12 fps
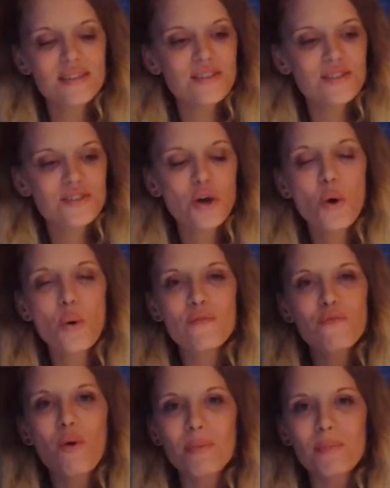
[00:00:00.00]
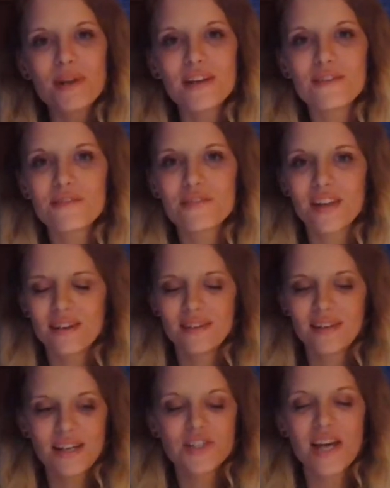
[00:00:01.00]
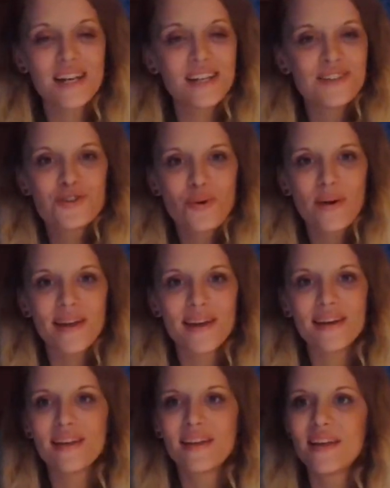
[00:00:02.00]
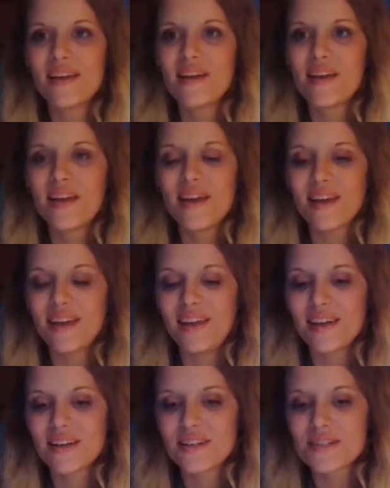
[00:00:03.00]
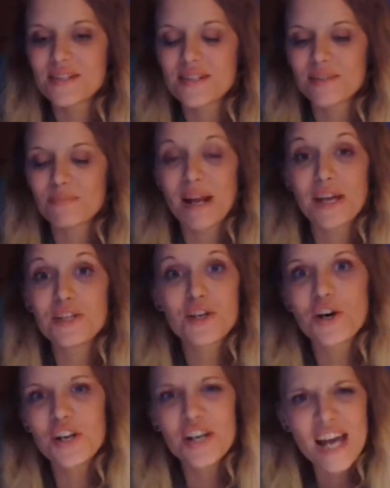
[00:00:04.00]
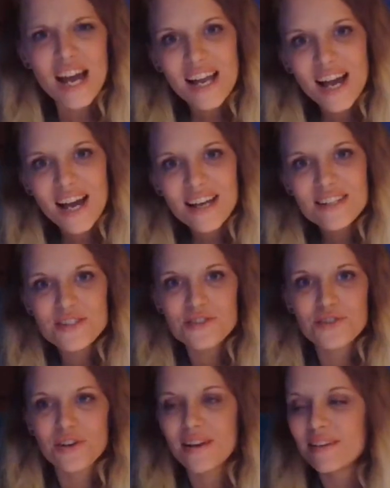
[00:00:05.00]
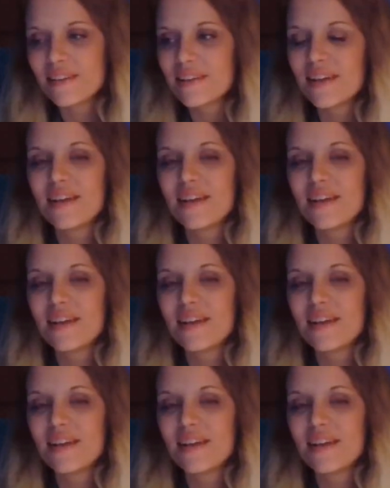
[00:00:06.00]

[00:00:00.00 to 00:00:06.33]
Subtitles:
so informative that I enjoy it. But I could not concentrate.